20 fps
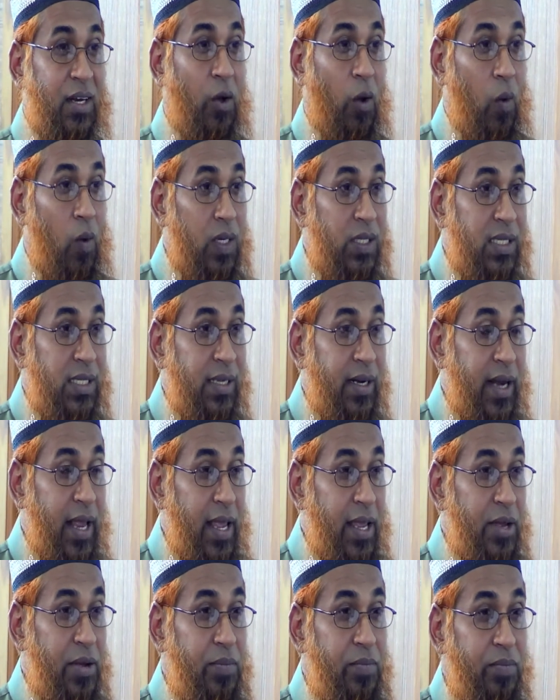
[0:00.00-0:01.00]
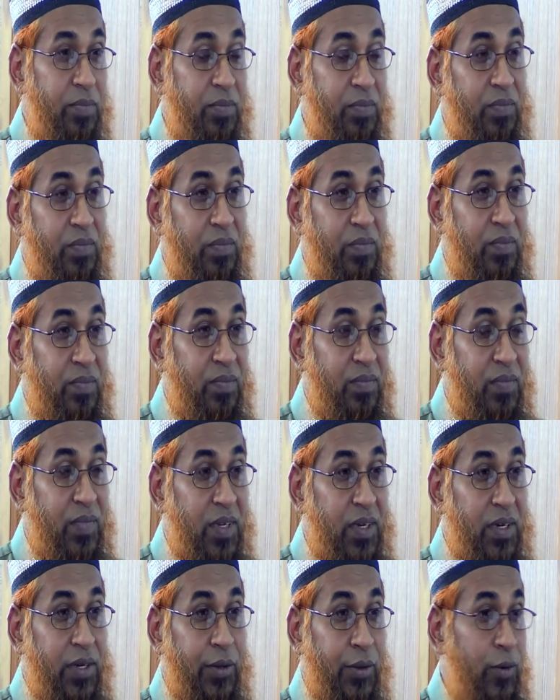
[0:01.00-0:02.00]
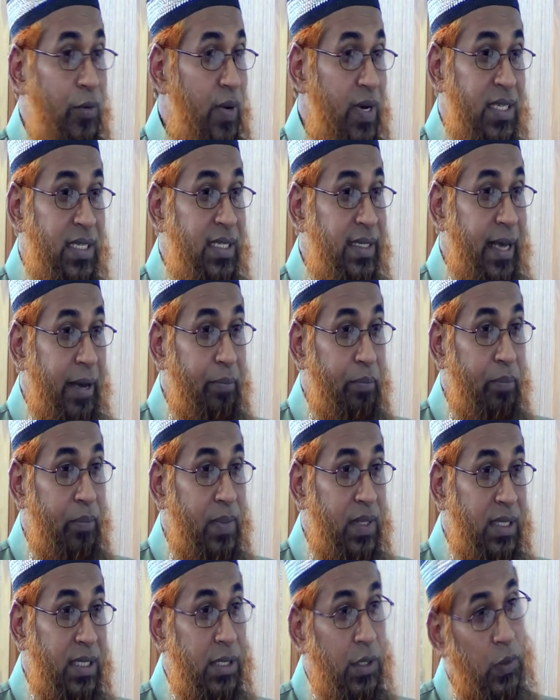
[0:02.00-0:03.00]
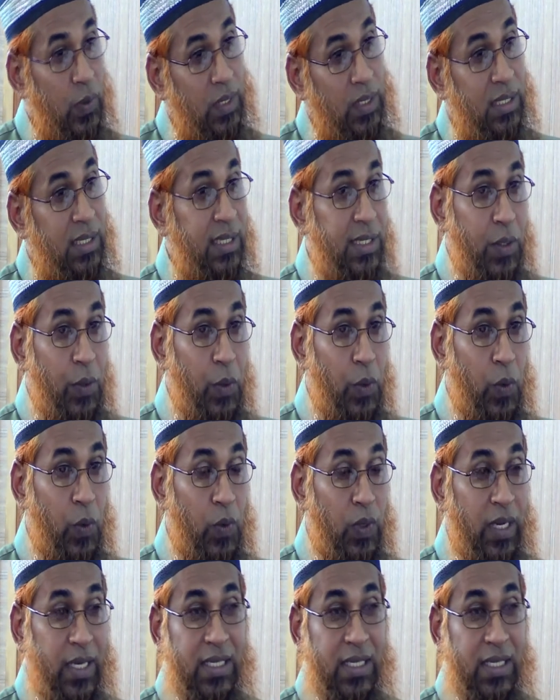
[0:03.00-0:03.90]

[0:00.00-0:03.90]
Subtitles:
calls the name, do you accept so-and-so,